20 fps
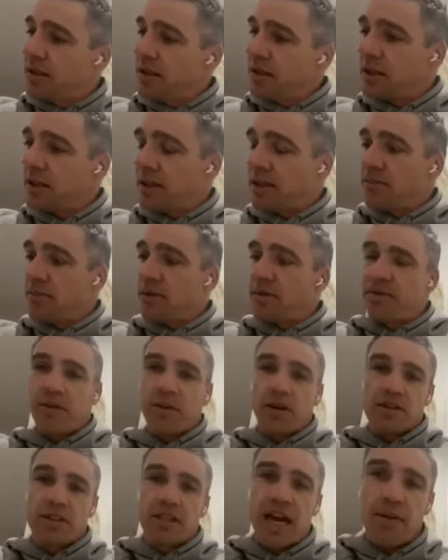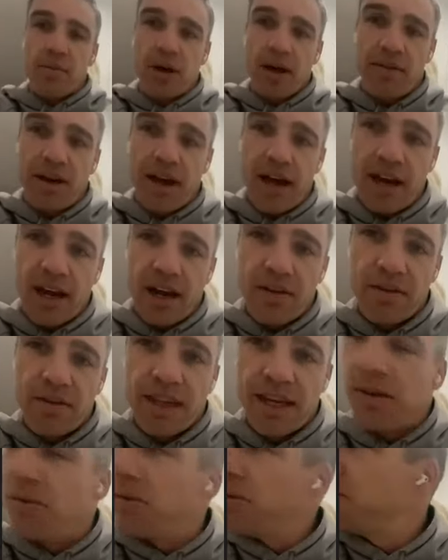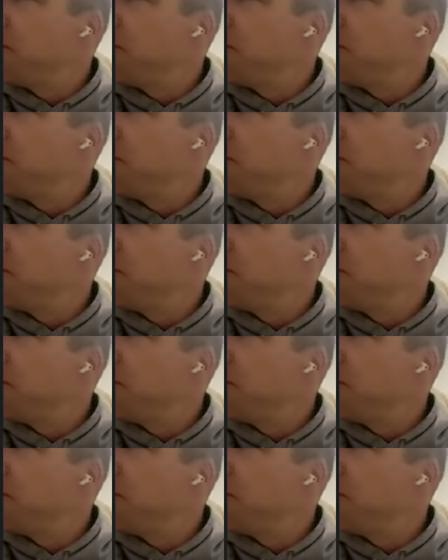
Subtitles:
The first game I ever had over there was